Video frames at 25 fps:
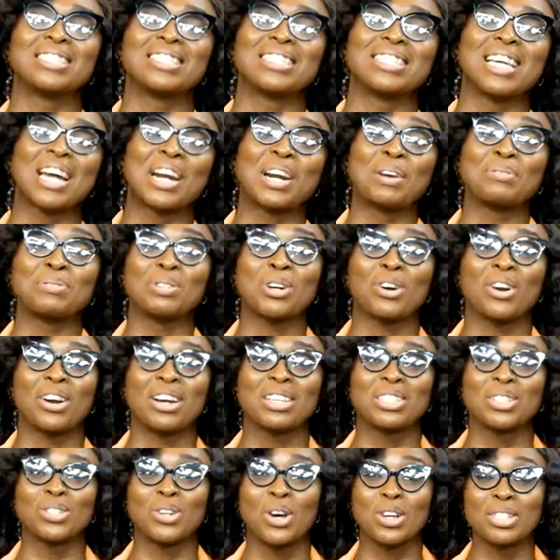say
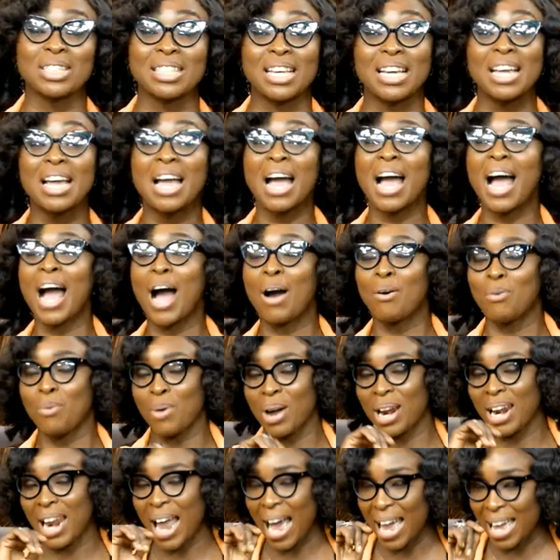cryptocurrency don't say
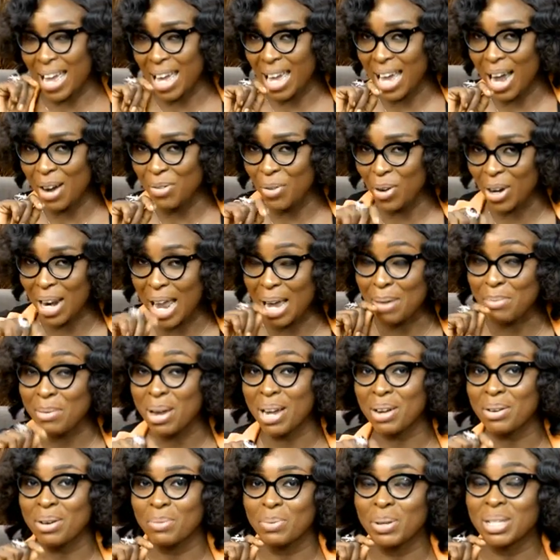wallahi. I for like my
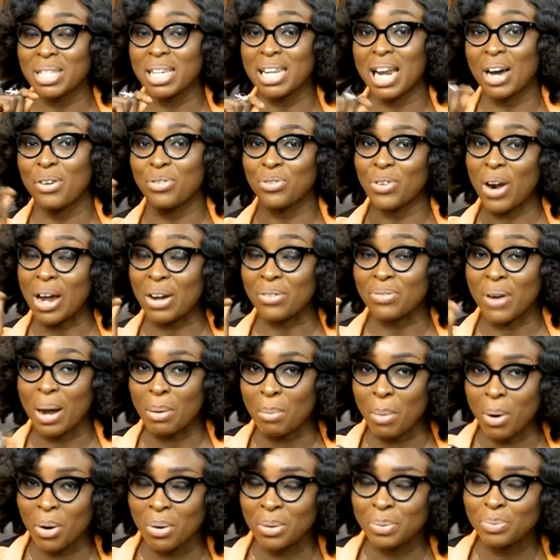you said that Frank
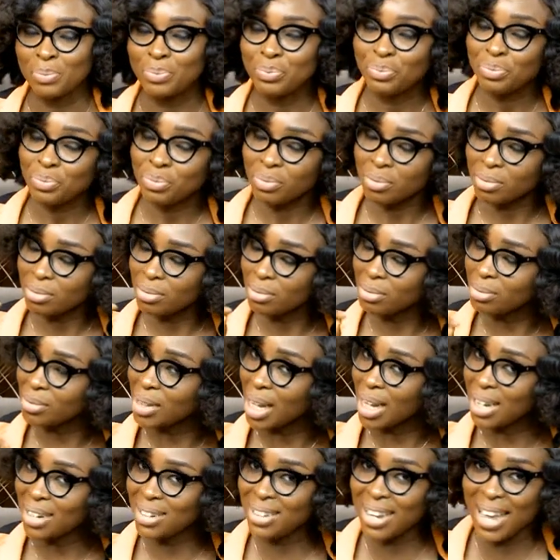Fagbo.
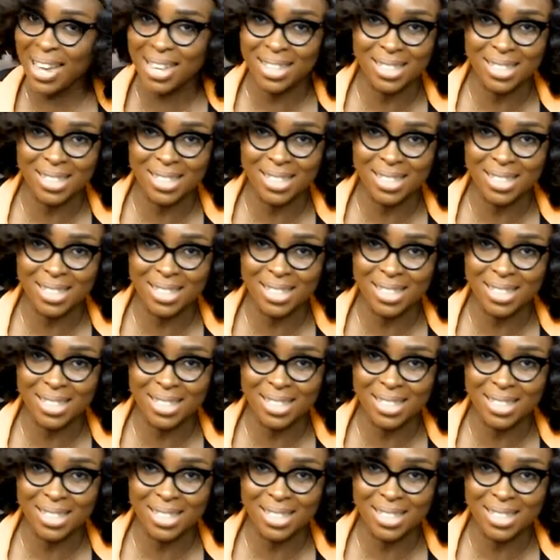Then